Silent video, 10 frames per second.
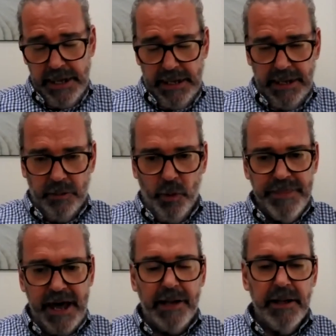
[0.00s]
And what
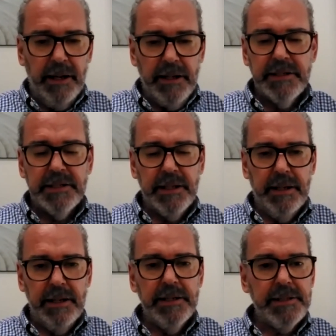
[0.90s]
that does, it
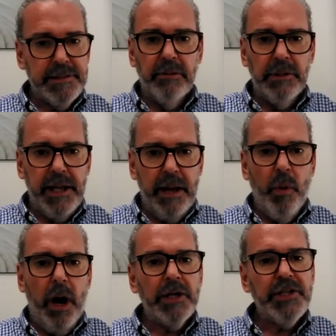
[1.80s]
is literally
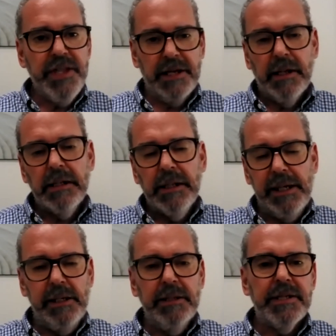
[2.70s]
a wash that
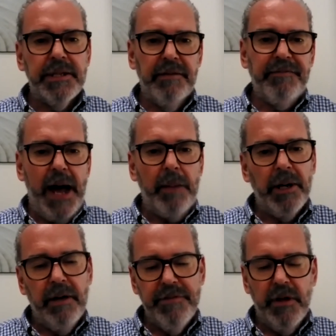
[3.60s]
cleans the
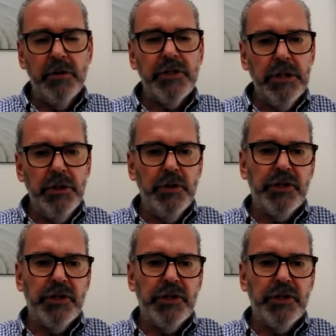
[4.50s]
fabric of those loose